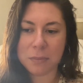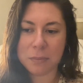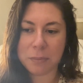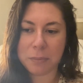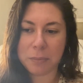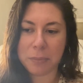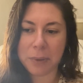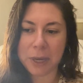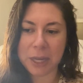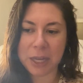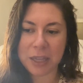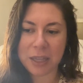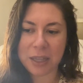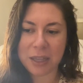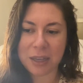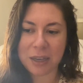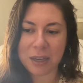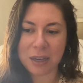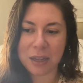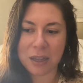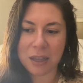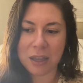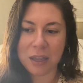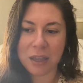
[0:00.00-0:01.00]

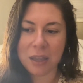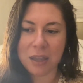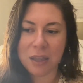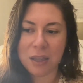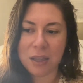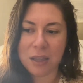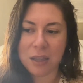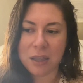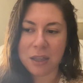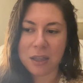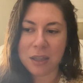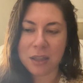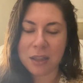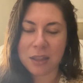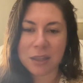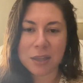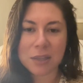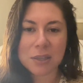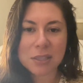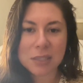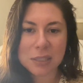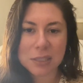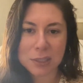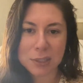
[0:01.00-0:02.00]
But
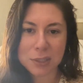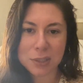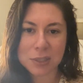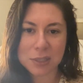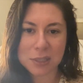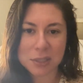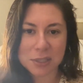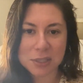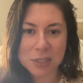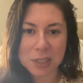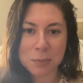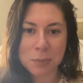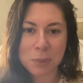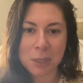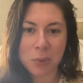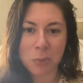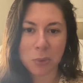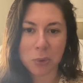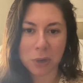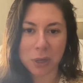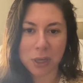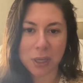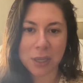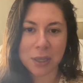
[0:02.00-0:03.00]
they'll see me
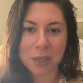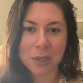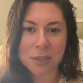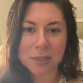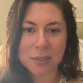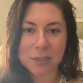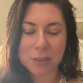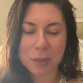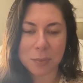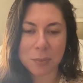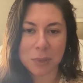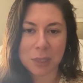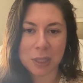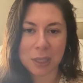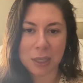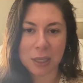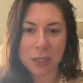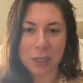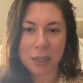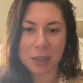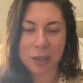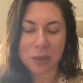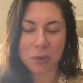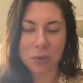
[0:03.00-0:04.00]
working on
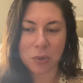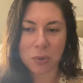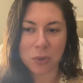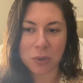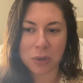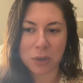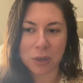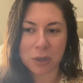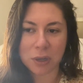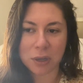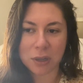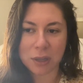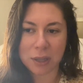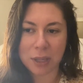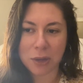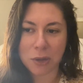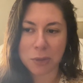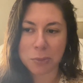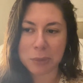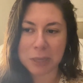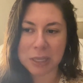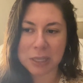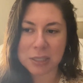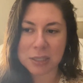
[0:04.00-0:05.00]
something, or like
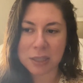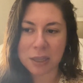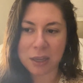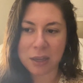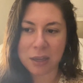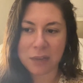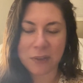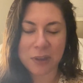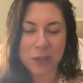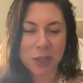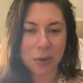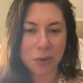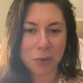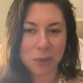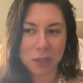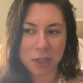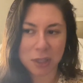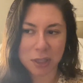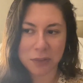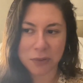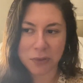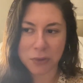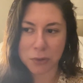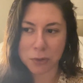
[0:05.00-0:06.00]
with my son, if I go in the
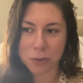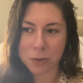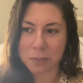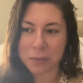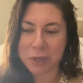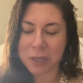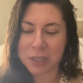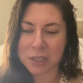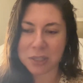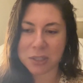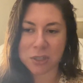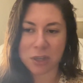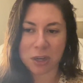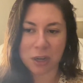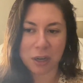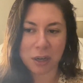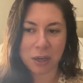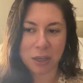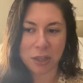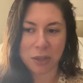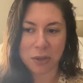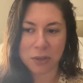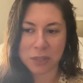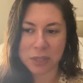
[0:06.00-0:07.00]
living room and I
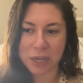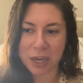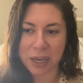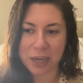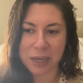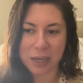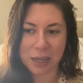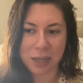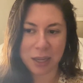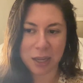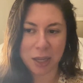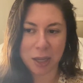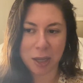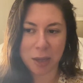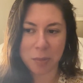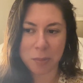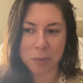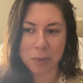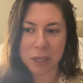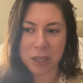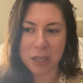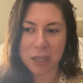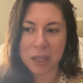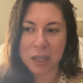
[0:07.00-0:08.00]
start, tidying up,
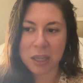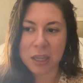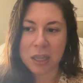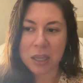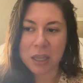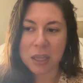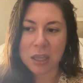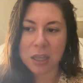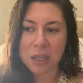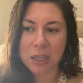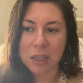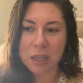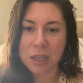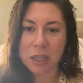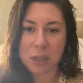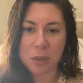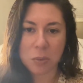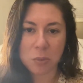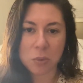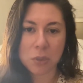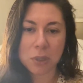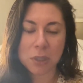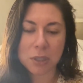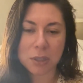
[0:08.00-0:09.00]
he
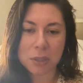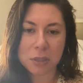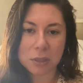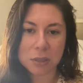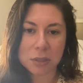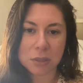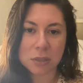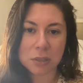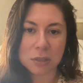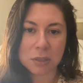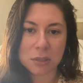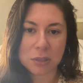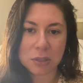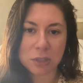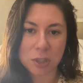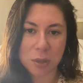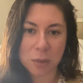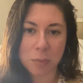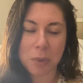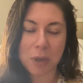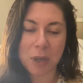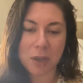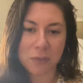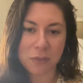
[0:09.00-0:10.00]
will
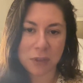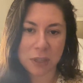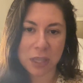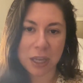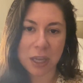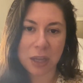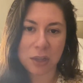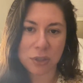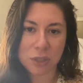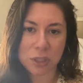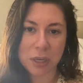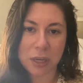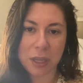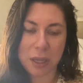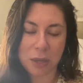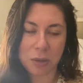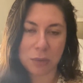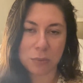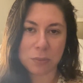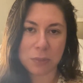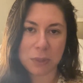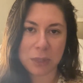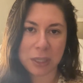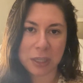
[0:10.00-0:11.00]
jump off the couch and
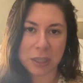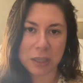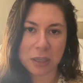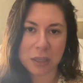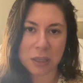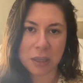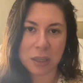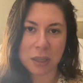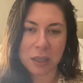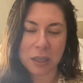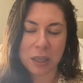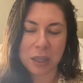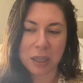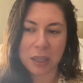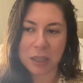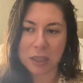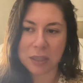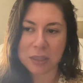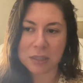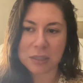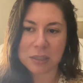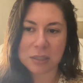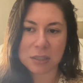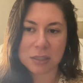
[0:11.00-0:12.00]
help me.
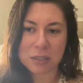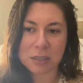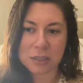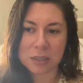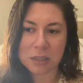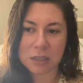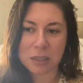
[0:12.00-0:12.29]
It's